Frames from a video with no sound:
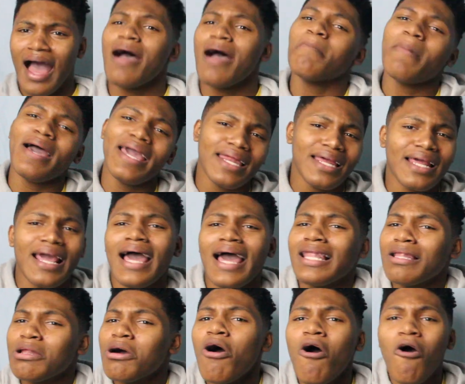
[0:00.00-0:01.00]
I might have
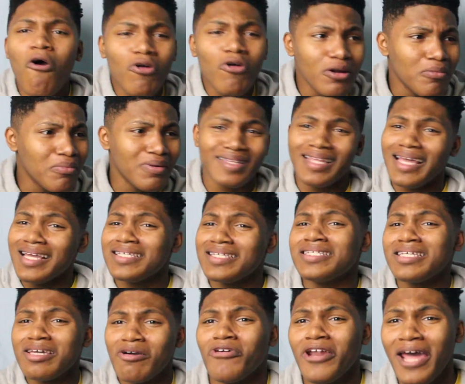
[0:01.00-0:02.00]
got a little older, but they
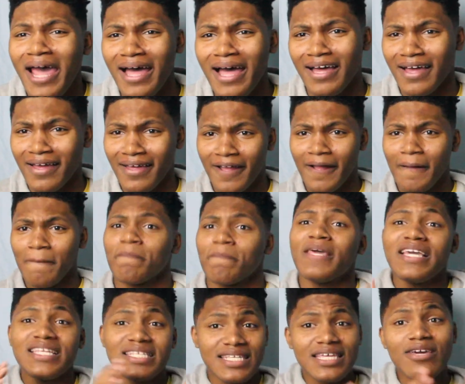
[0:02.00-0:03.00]
still there.
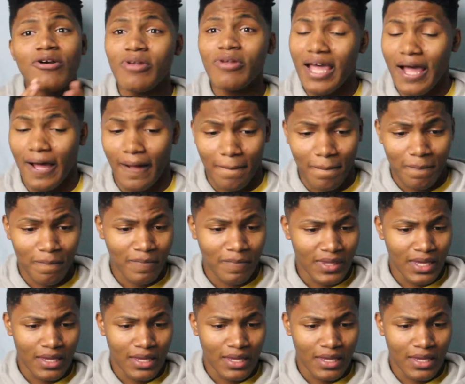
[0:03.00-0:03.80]
They still there.